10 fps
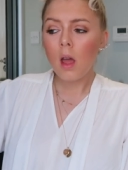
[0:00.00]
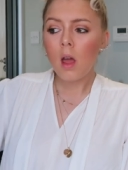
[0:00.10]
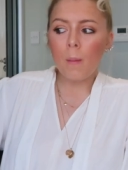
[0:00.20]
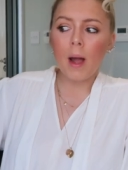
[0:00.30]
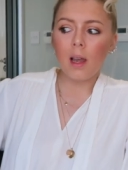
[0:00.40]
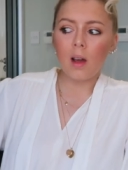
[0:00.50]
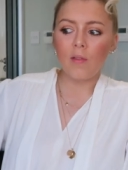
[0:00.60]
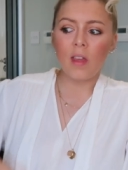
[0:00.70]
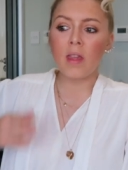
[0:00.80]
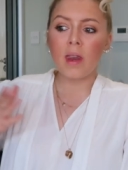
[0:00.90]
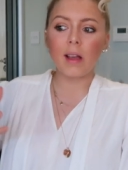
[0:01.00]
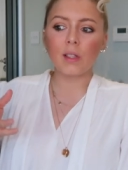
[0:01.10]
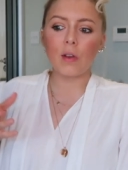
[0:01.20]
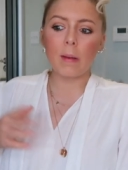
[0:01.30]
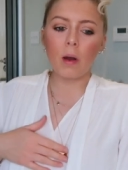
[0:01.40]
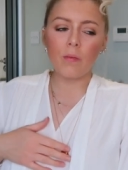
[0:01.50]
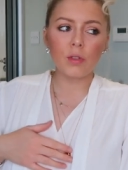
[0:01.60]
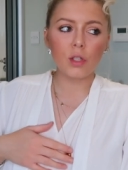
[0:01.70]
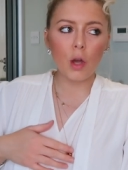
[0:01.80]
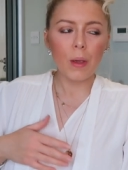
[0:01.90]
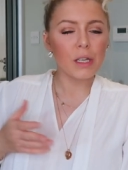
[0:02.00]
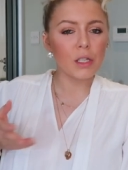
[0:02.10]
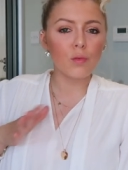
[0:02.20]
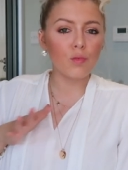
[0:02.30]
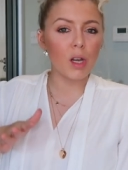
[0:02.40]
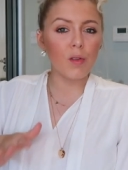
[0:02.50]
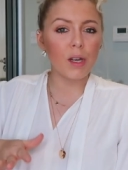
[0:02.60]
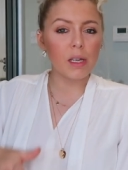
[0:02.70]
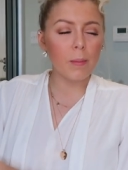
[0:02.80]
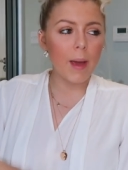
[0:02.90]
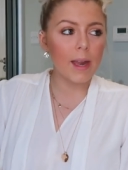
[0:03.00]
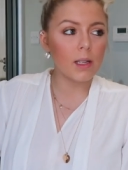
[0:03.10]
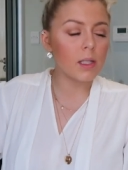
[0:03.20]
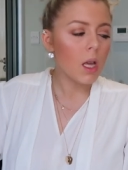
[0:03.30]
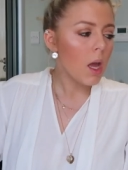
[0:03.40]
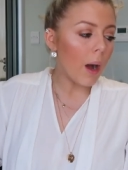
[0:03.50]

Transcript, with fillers: I might love in the next three months so it just really really depends